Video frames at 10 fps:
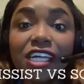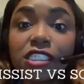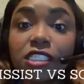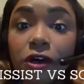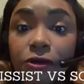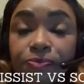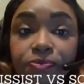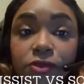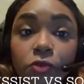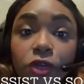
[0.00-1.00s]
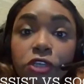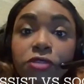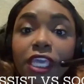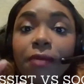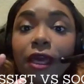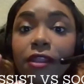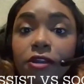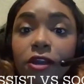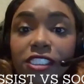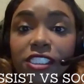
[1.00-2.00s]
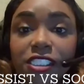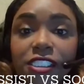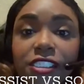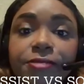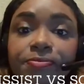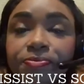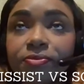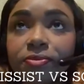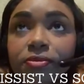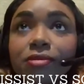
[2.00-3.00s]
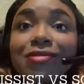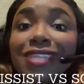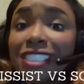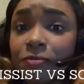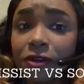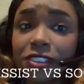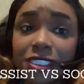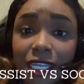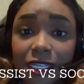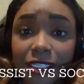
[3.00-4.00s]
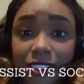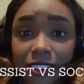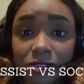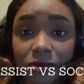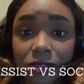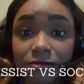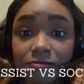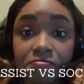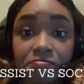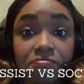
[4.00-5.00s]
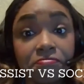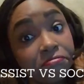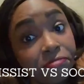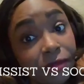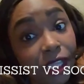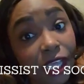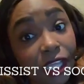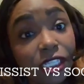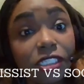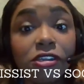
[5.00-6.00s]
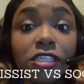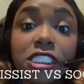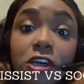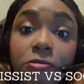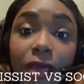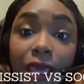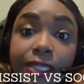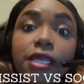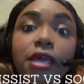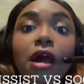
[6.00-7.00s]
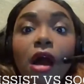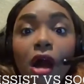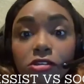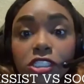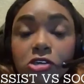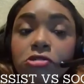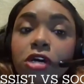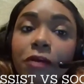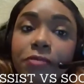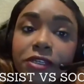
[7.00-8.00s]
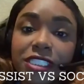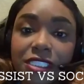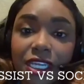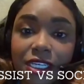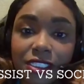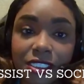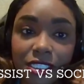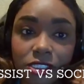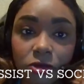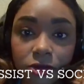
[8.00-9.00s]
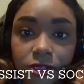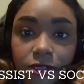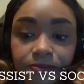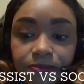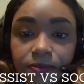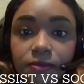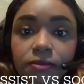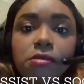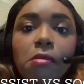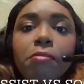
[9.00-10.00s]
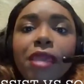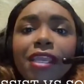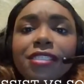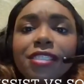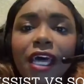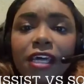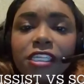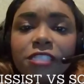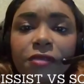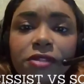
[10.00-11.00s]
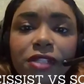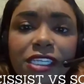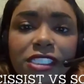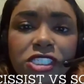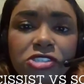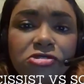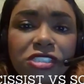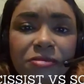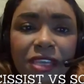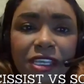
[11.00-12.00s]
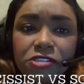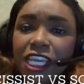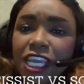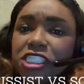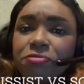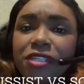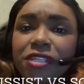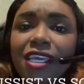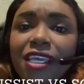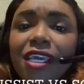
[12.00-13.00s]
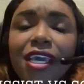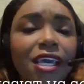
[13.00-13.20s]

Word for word: So when you think about a narcissist, that's a personality disorder. Sociopath, also a personality disorder. Many times people like to use them interchangeably.